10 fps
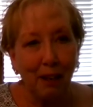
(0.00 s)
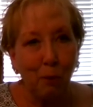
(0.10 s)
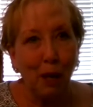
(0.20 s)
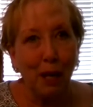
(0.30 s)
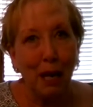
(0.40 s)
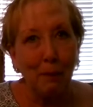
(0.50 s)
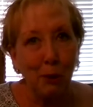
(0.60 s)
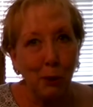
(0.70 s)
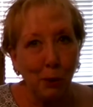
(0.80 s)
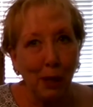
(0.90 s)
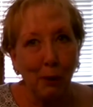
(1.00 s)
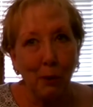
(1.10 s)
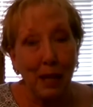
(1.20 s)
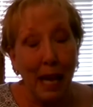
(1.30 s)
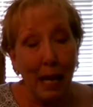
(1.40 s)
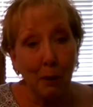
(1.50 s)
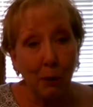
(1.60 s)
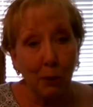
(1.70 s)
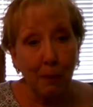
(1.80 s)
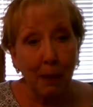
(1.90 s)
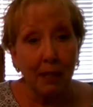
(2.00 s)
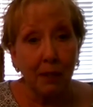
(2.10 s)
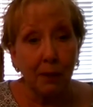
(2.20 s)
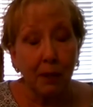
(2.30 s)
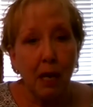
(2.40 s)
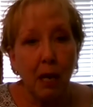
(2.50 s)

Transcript: what I'm doing with animals, because